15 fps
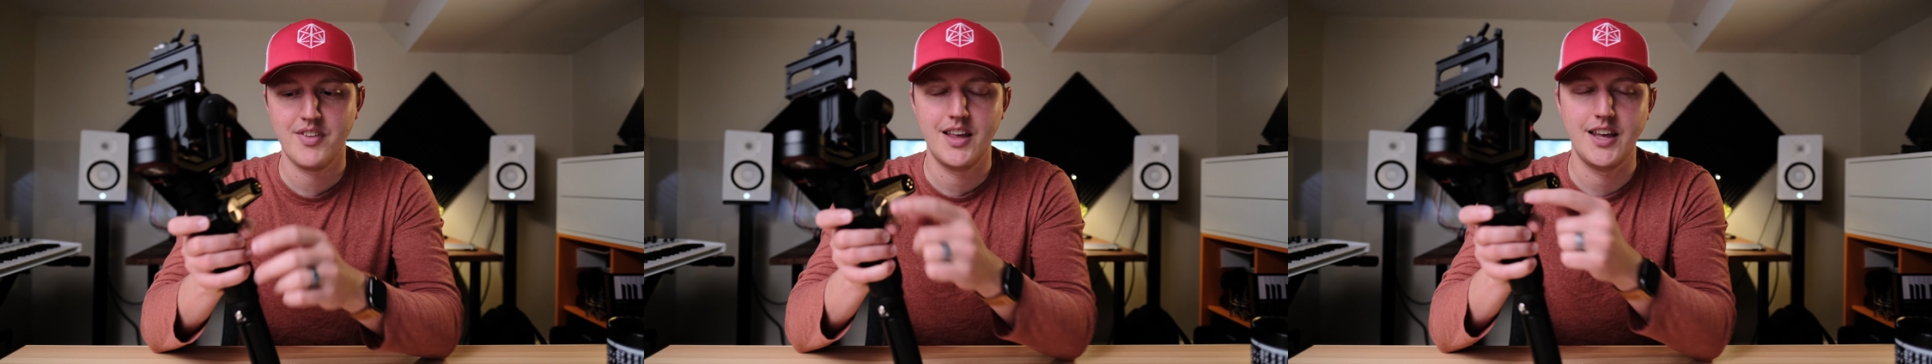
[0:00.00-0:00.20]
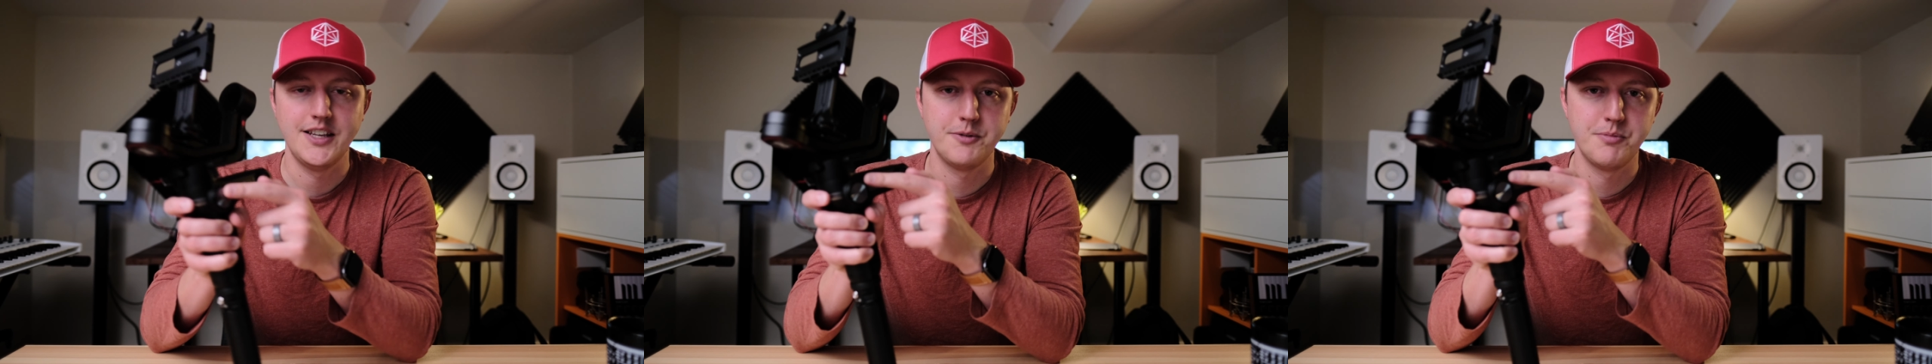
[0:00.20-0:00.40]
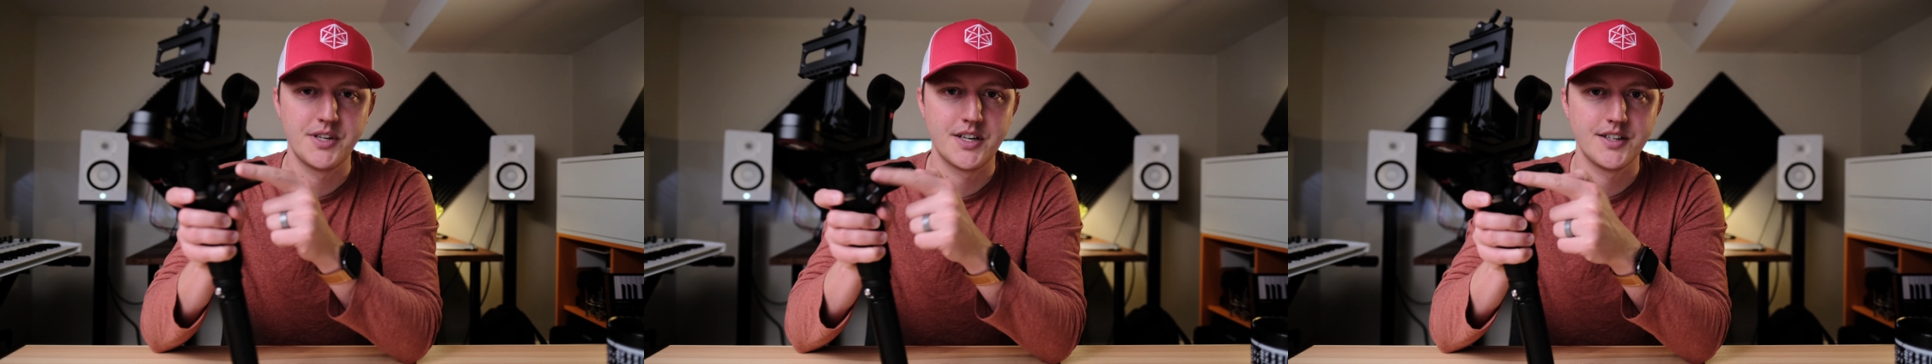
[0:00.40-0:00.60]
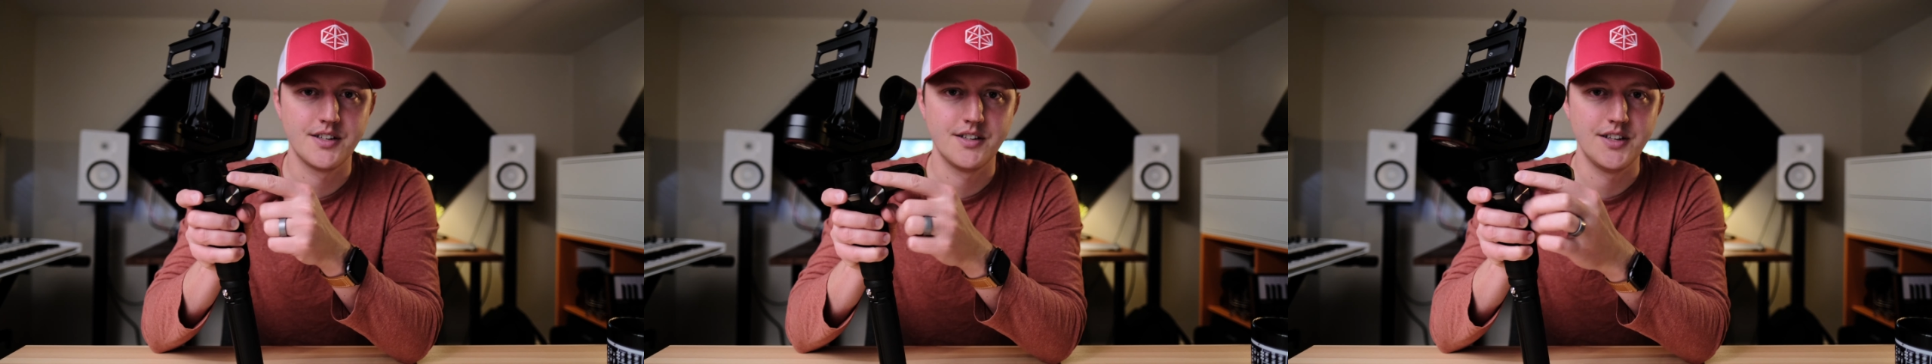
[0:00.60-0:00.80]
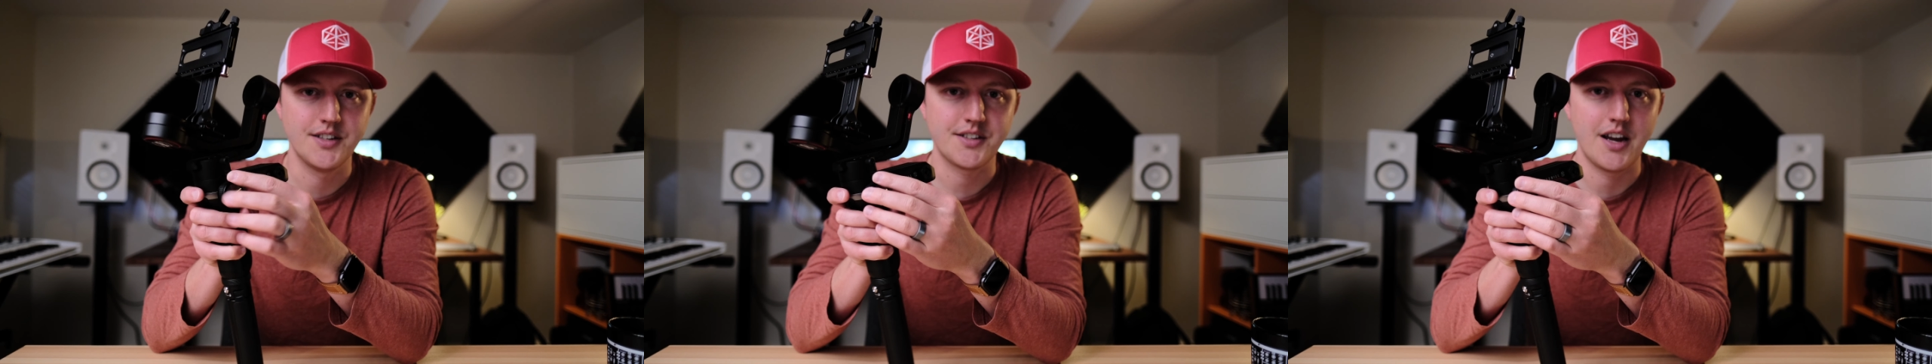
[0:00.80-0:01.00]
is because of
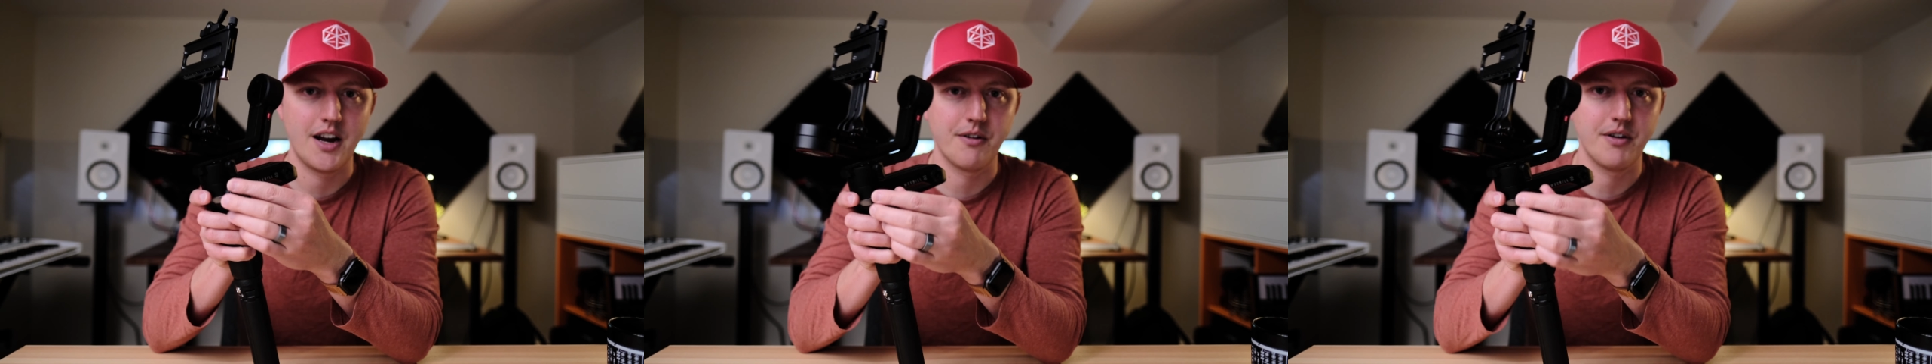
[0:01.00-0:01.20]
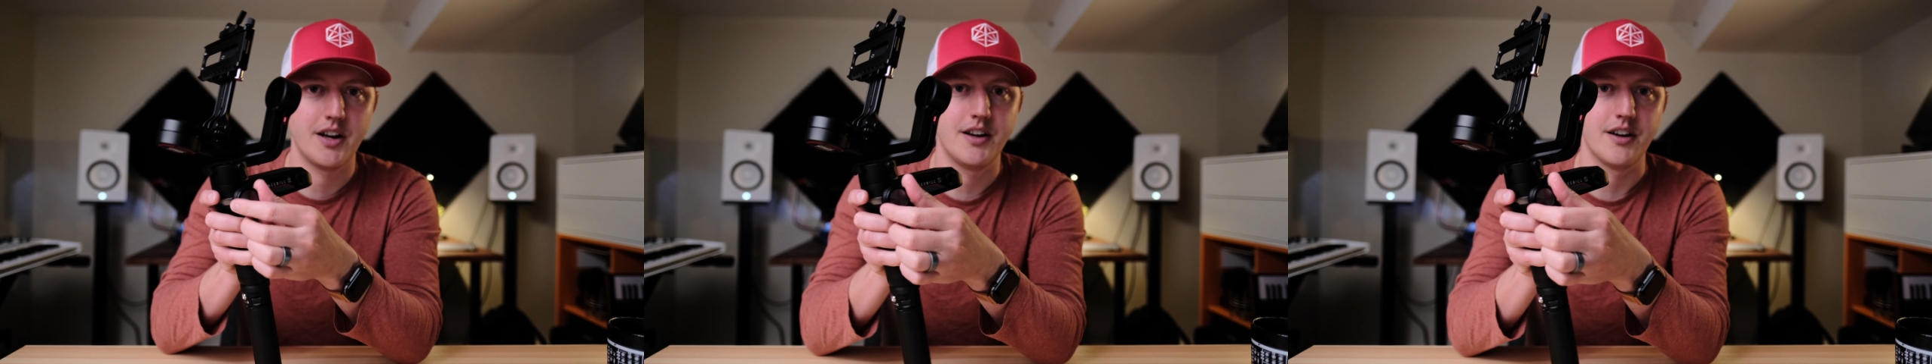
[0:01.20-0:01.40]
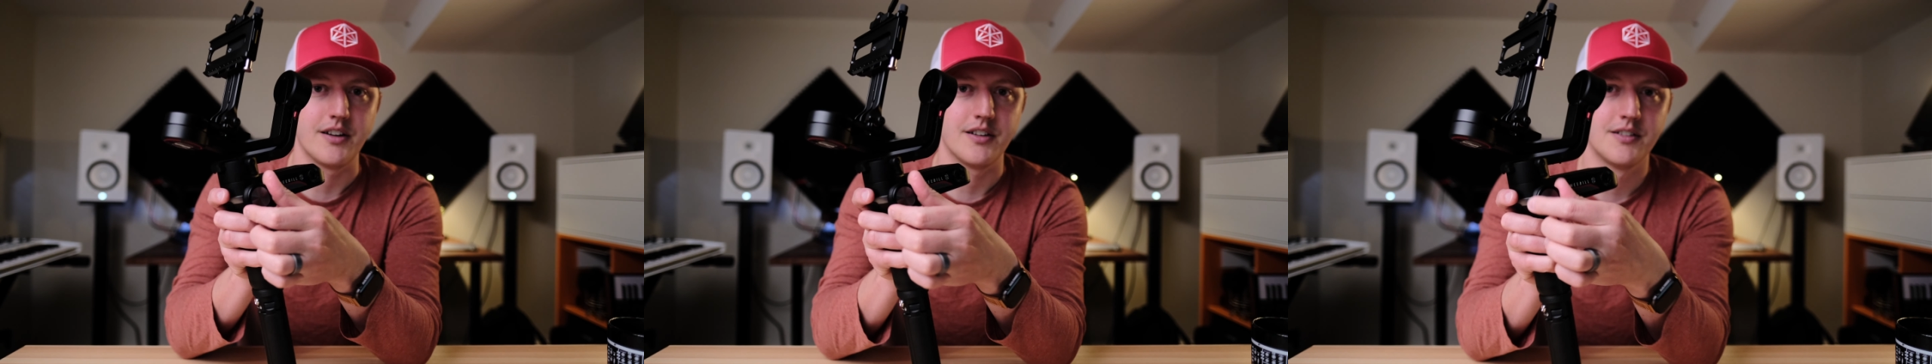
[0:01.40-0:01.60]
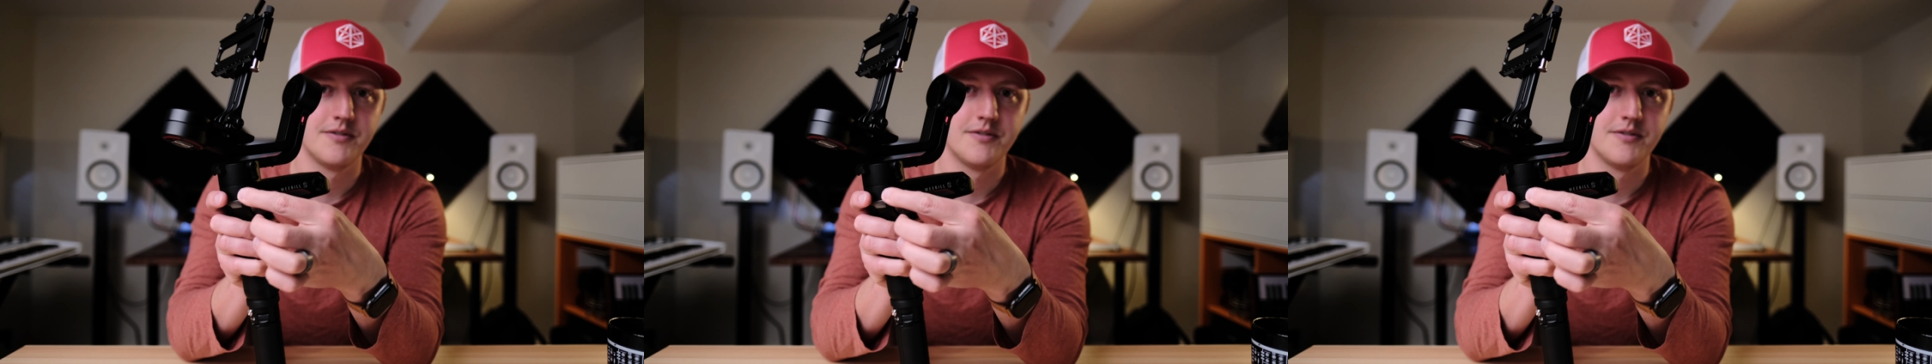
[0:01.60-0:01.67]
this guy right here,